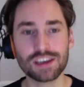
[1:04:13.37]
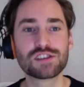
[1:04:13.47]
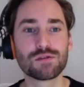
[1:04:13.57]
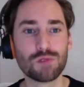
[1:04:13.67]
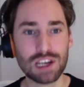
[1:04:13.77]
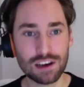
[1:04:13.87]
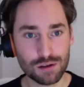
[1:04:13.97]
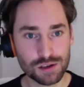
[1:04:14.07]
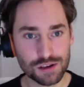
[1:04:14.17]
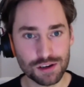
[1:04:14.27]
It's a really
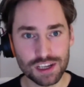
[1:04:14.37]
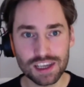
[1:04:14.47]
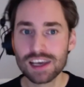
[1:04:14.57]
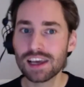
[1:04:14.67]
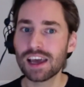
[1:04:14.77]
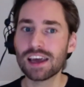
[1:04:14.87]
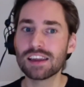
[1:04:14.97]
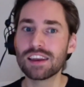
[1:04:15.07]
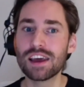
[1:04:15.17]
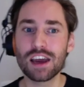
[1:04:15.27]
long journey,
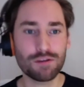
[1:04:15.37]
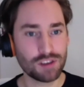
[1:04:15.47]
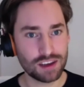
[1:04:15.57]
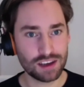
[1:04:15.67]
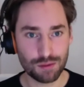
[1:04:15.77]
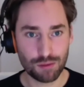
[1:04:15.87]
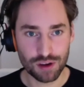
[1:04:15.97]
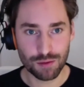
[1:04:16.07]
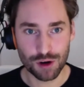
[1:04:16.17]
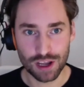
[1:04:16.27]
and everything in the
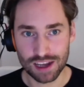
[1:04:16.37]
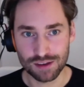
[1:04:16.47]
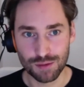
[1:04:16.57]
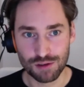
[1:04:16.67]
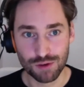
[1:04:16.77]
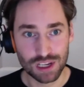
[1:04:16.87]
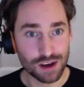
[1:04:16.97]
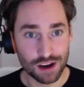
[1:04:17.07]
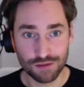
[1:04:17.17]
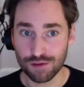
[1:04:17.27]
preboarding had to be
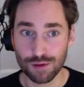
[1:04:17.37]
redone,